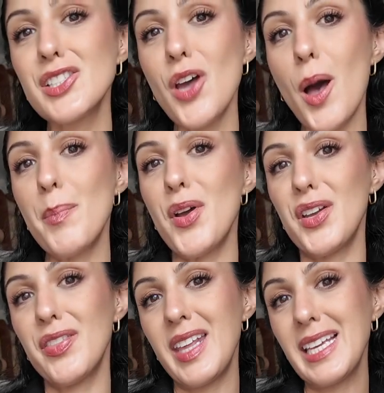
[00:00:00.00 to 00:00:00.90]
start
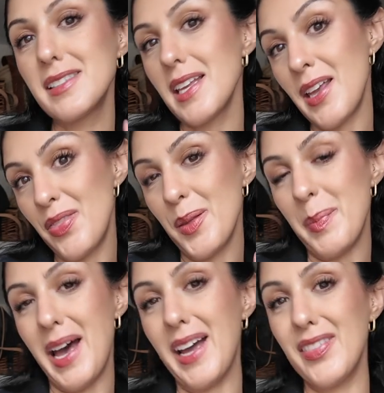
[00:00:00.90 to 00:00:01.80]
putting things in the
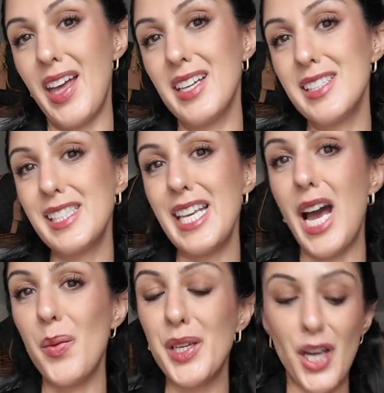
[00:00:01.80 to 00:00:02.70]
bag then and see
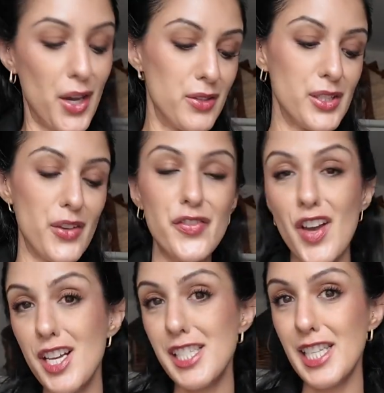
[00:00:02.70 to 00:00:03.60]
how we go. So
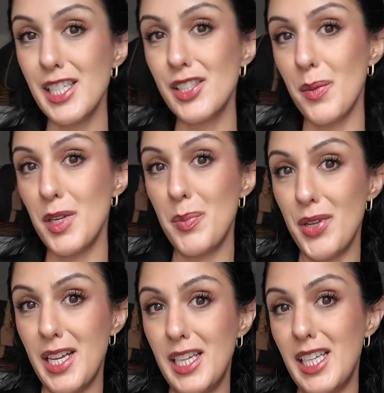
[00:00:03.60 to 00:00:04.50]
first things I'm going to
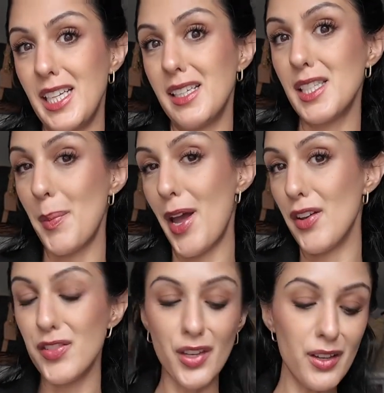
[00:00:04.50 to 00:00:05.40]
put in is a pair
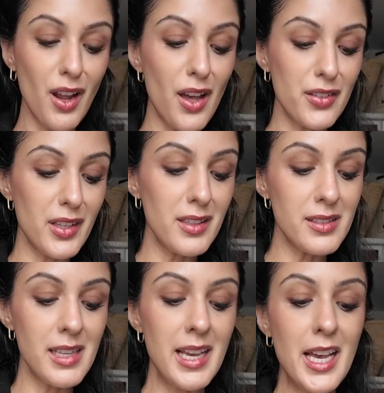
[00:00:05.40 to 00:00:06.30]
of sunglasses.